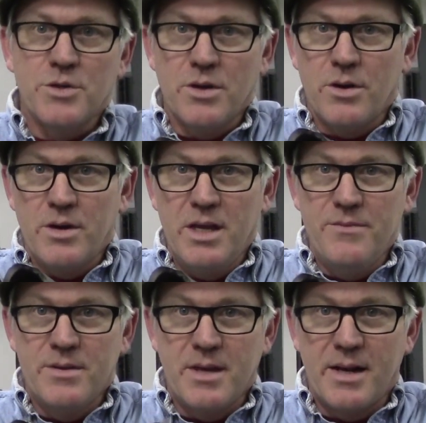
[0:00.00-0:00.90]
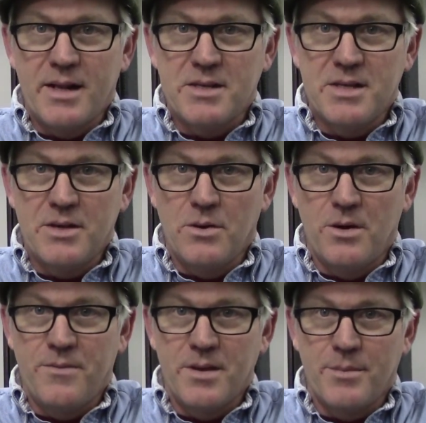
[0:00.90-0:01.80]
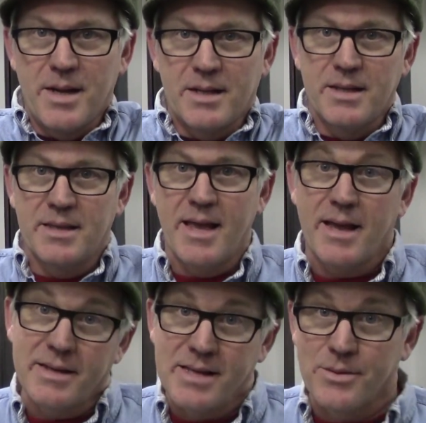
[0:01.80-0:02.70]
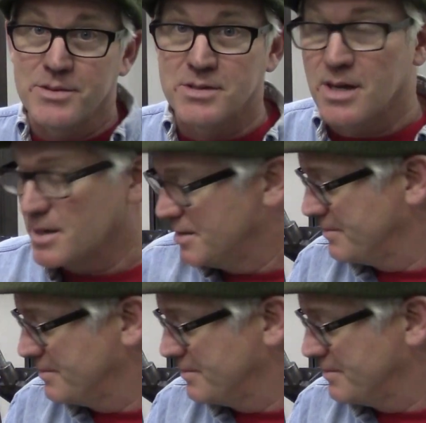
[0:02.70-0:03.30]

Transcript: are even and they're not sitting off on the bike like that, because that would suck.